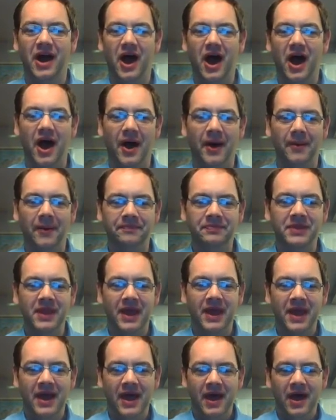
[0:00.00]
Um,
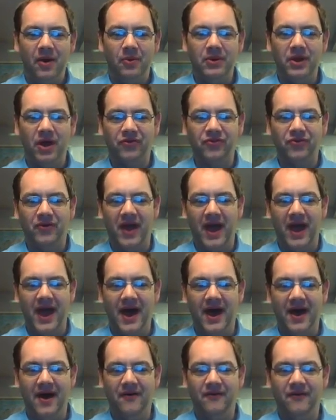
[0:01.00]
we also
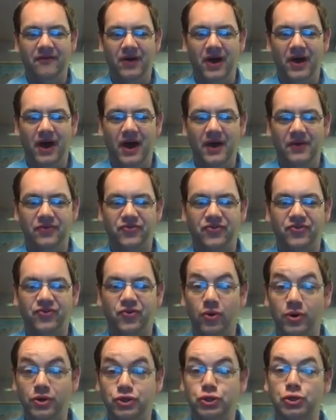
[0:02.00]
have
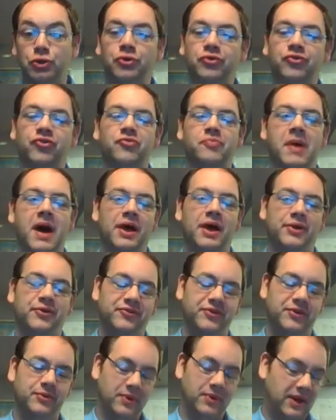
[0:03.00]
scorch earth
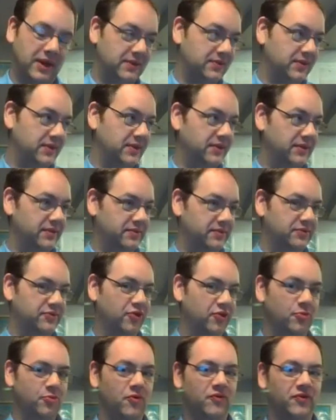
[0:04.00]
policy, right? The
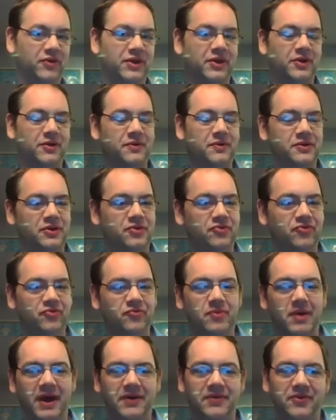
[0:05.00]
term over here used
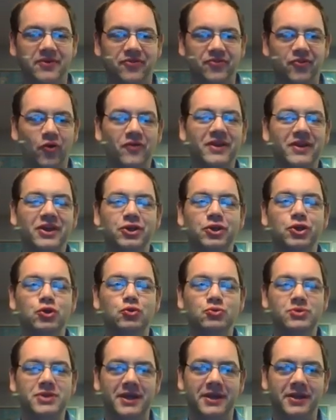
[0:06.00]
by the Soviet
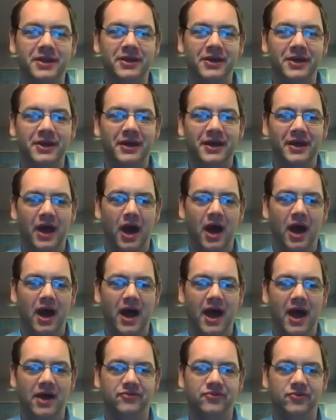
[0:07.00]
Union
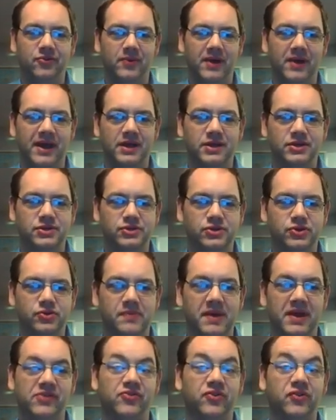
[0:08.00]
as a way to
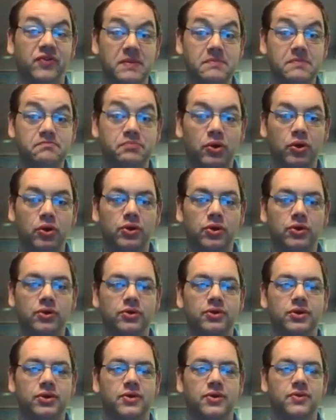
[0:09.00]
basically
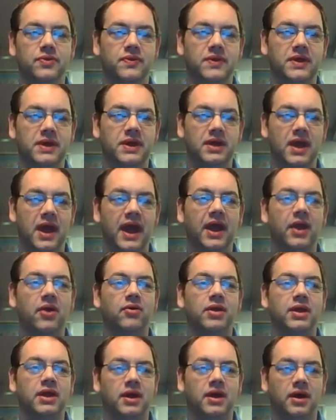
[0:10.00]
burn the
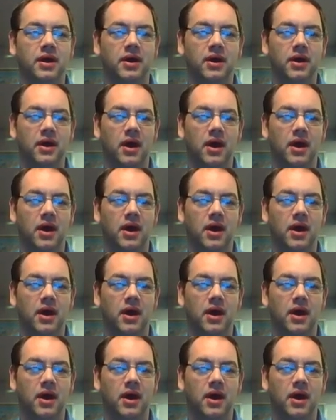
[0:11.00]
area